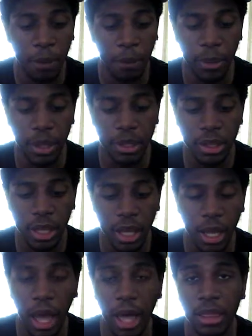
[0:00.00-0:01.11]
But
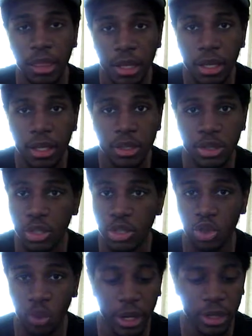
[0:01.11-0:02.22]
I think it's a
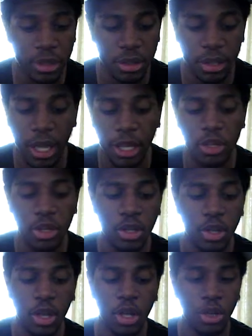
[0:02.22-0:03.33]
trend that
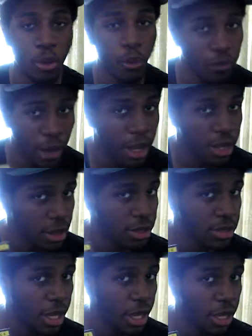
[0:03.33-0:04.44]
you'll find
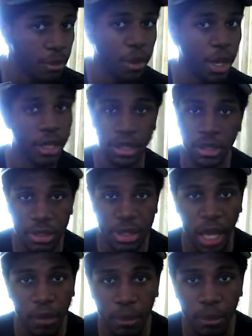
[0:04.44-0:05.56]
this game and it doesn't
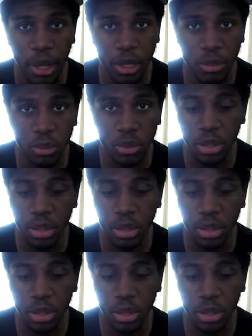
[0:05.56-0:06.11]
have a manual.